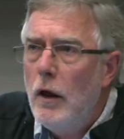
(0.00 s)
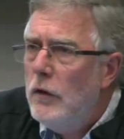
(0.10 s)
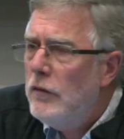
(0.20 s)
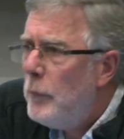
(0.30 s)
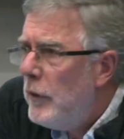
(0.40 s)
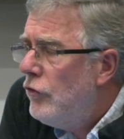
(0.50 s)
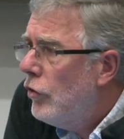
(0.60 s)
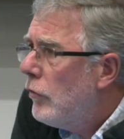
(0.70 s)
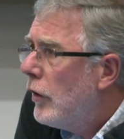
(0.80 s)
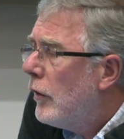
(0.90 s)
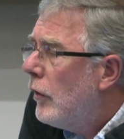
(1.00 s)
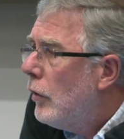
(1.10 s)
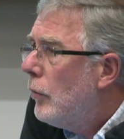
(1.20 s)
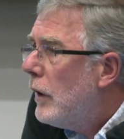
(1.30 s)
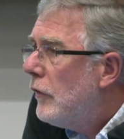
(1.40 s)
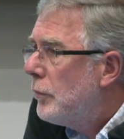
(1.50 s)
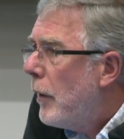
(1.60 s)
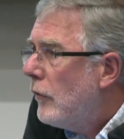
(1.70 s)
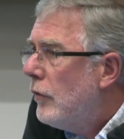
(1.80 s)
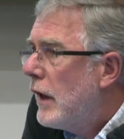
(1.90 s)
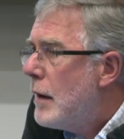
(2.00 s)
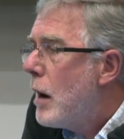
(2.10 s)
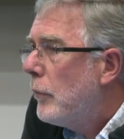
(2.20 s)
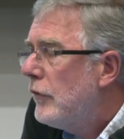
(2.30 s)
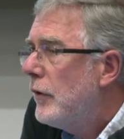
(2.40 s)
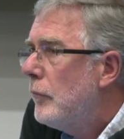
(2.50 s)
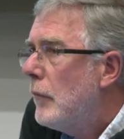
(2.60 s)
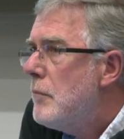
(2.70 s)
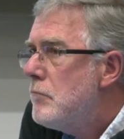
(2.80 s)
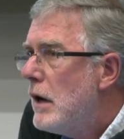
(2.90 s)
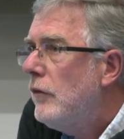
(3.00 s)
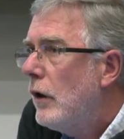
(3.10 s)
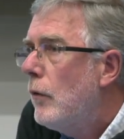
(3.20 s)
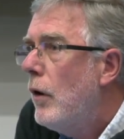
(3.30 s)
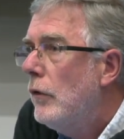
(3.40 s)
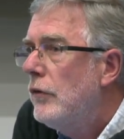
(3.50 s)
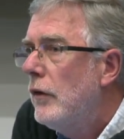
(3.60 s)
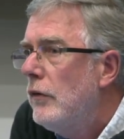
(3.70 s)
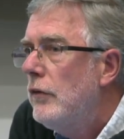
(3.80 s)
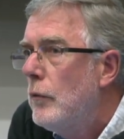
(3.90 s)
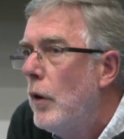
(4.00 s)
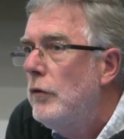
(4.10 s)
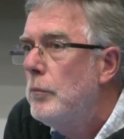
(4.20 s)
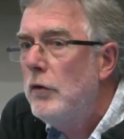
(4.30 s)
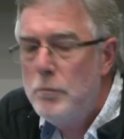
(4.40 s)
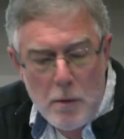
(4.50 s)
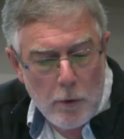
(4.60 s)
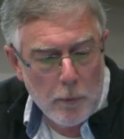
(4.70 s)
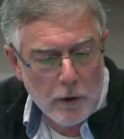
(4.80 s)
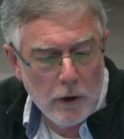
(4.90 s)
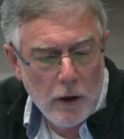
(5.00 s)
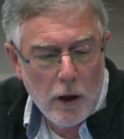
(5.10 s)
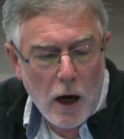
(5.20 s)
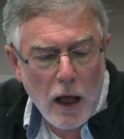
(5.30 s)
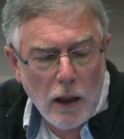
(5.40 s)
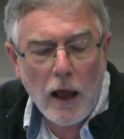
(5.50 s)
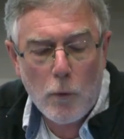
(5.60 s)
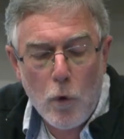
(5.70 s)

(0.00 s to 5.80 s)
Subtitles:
some of the children who we spoke to came up with some amazing quotes, and this is the most memorable. I like